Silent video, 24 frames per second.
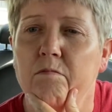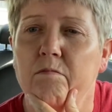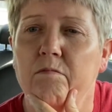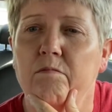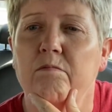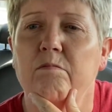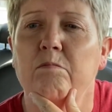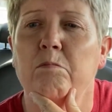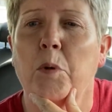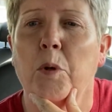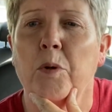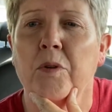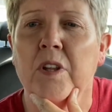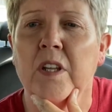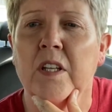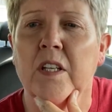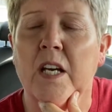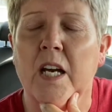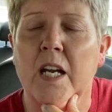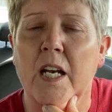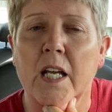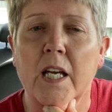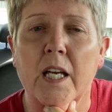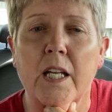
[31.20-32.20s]
Both
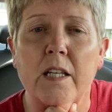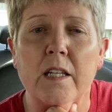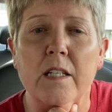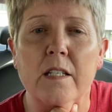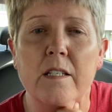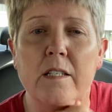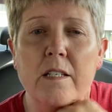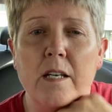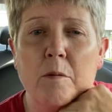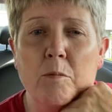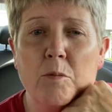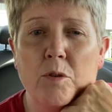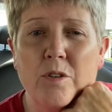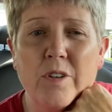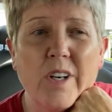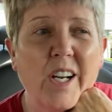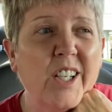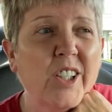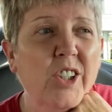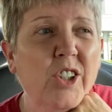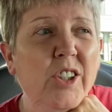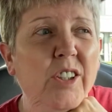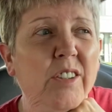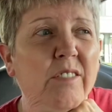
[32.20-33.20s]
kind of head in the same
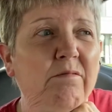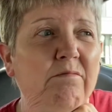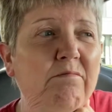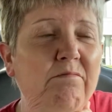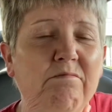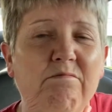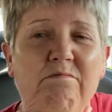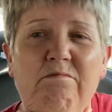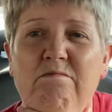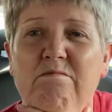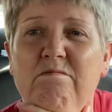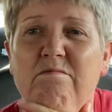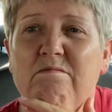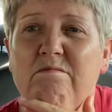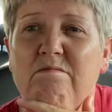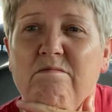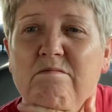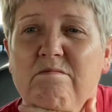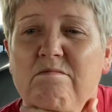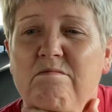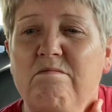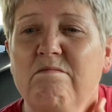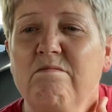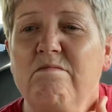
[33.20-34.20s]
direction.
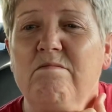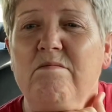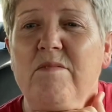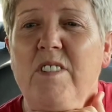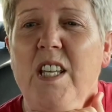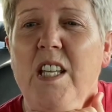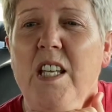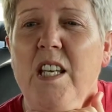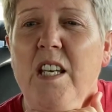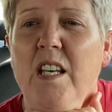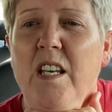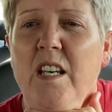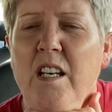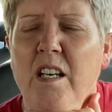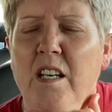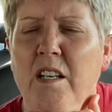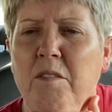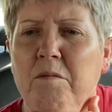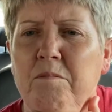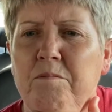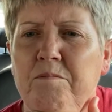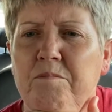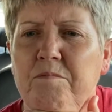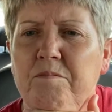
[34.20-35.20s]

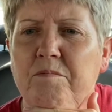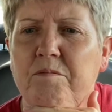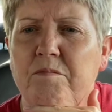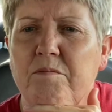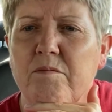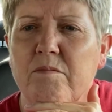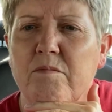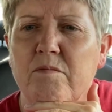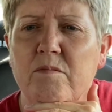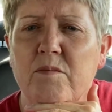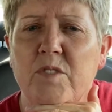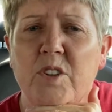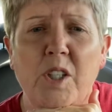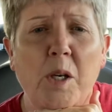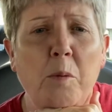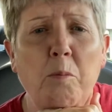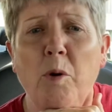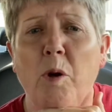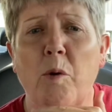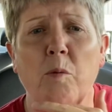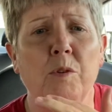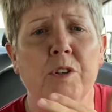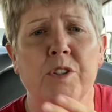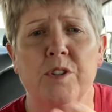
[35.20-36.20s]
The
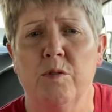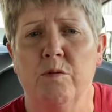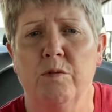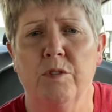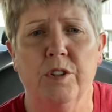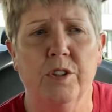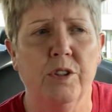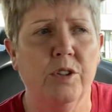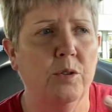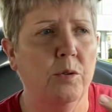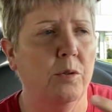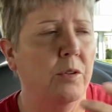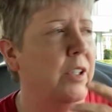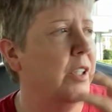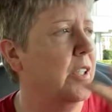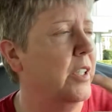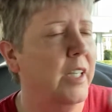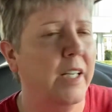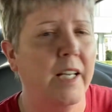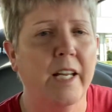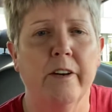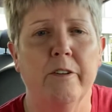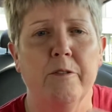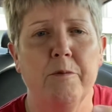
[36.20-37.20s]
Subway one's really short. I
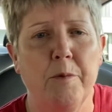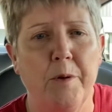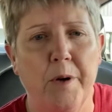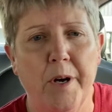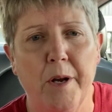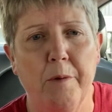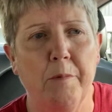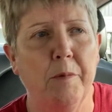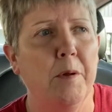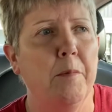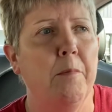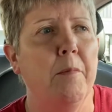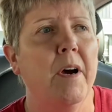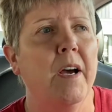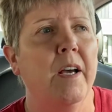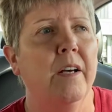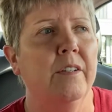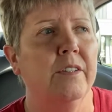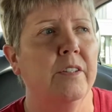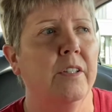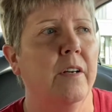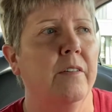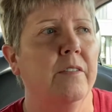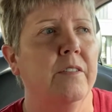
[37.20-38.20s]
can't remember how many
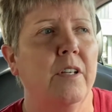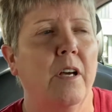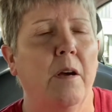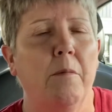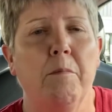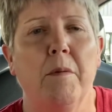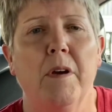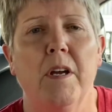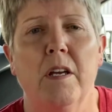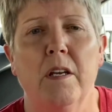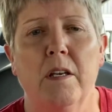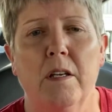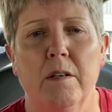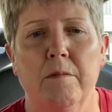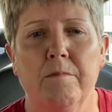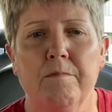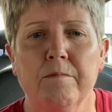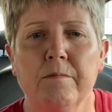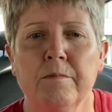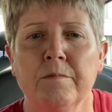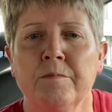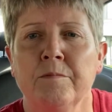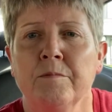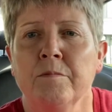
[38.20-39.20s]
miles off the top of my head.
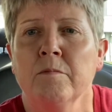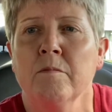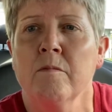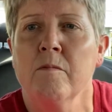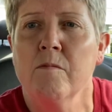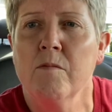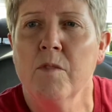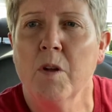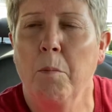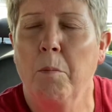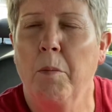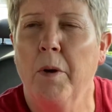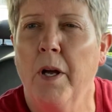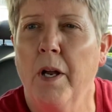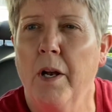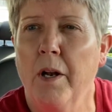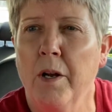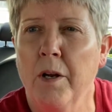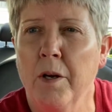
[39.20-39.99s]
But